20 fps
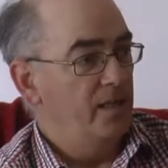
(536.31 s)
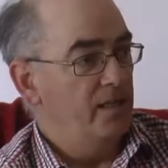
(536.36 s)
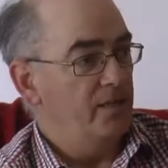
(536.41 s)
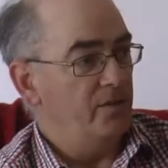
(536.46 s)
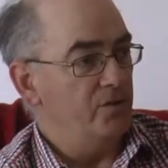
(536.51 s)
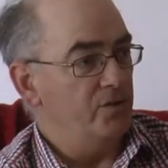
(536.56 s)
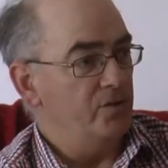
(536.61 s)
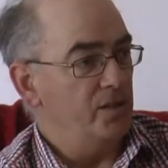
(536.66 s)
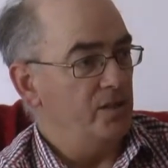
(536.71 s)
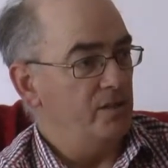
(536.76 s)

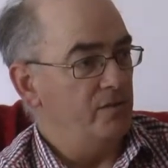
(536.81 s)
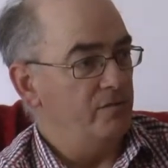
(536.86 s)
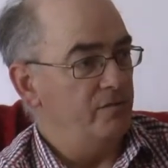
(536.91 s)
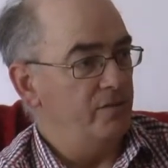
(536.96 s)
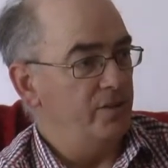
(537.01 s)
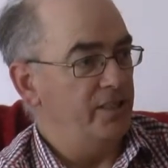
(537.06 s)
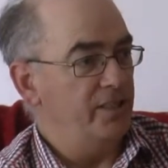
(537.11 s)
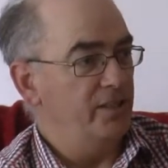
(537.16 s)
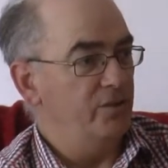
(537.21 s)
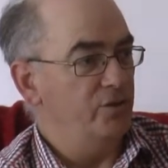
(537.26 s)
You see
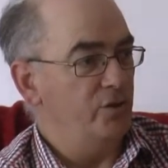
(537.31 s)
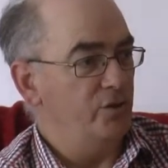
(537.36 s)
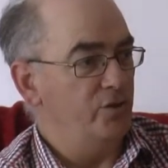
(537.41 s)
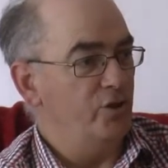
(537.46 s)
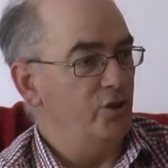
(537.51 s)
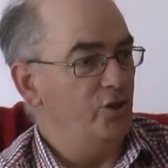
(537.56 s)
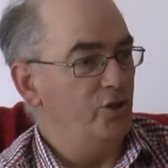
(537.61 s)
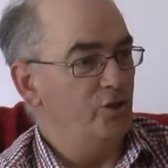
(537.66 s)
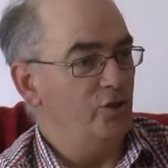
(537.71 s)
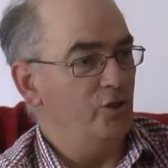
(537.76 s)
videos on
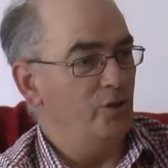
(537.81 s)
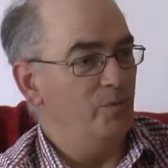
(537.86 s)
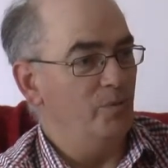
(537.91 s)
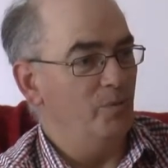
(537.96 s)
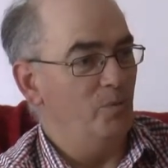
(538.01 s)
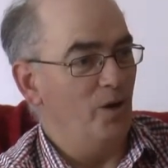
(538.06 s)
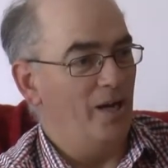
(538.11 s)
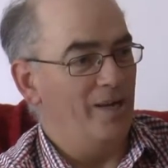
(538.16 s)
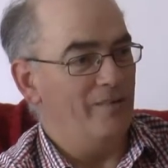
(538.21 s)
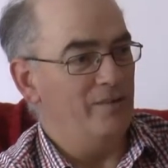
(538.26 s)
YouTube
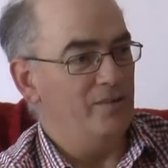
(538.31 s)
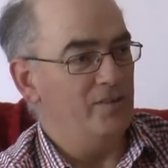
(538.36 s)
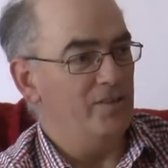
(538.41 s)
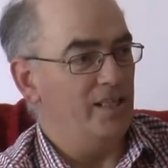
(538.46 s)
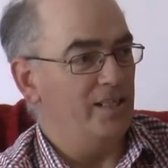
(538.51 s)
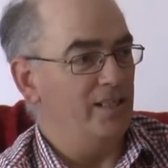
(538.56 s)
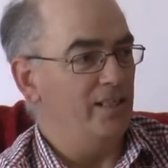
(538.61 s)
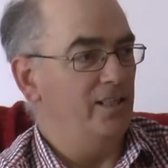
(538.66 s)
and whatever saying,